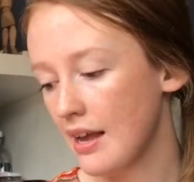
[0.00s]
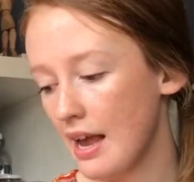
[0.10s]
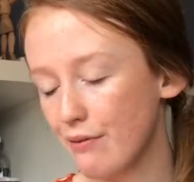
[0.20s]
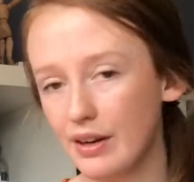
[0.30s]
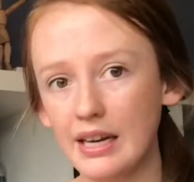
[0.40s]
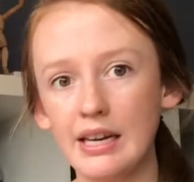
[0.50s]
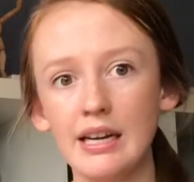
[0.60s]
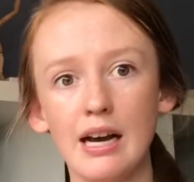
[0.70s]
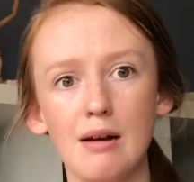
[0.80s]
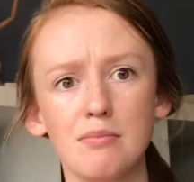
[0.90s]

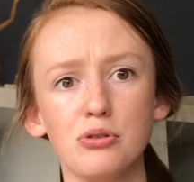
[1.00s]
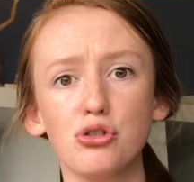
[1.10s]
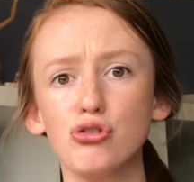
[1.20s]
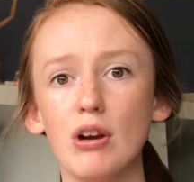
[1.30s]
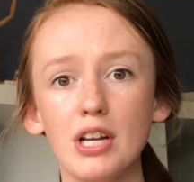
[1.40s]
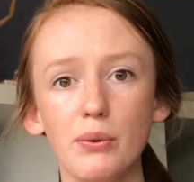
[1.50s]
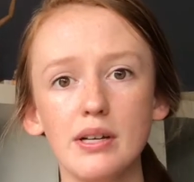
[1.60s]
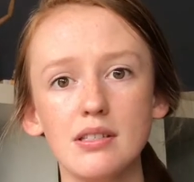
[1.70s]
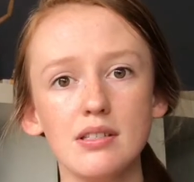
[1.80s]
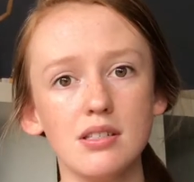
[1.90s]
heavy,
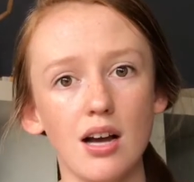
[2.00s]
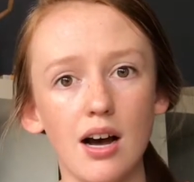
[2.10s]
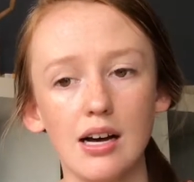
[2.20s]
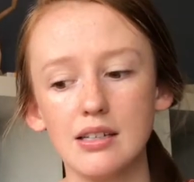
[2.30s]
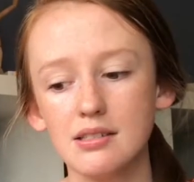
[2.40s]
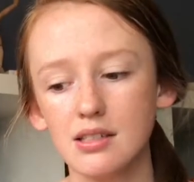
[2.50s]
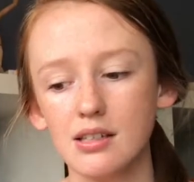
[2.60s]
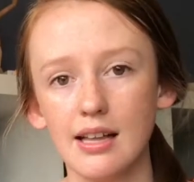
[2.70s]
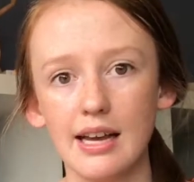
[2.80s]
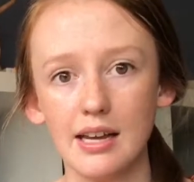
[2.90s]
strenuous
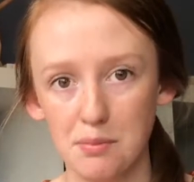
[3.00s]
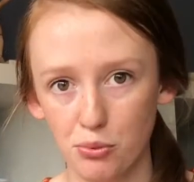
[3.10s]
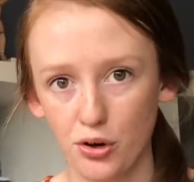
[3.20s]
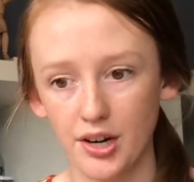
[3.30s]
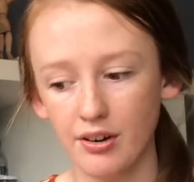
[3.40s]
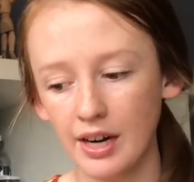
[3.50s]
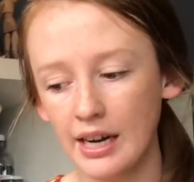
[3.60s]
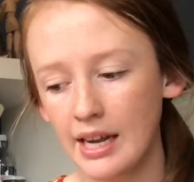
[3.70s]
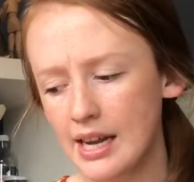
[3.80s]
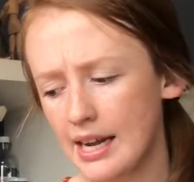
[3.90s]
task like
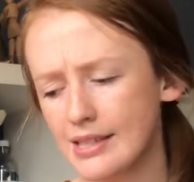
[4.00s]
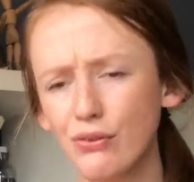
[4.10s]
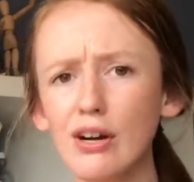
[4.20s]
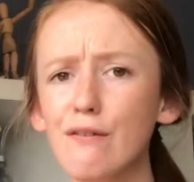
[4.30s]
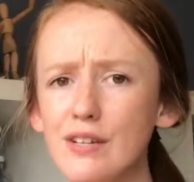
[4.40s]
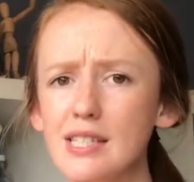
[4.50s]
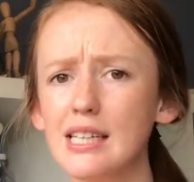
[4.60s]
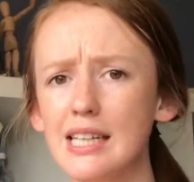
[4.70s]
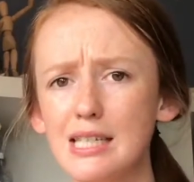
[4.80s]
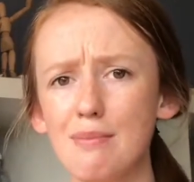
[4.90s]
embroidery. It's very
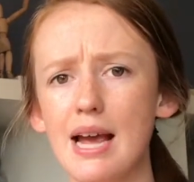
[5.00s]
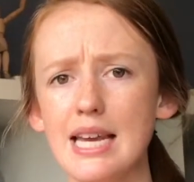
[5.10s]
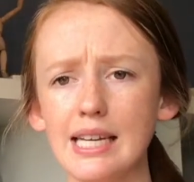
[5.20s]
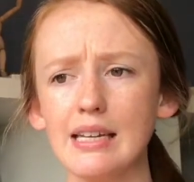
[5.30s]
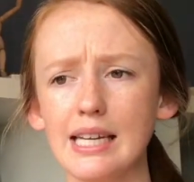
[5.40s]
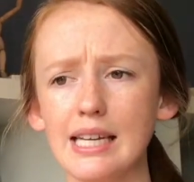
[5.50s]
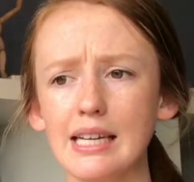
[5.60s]
physically demanding.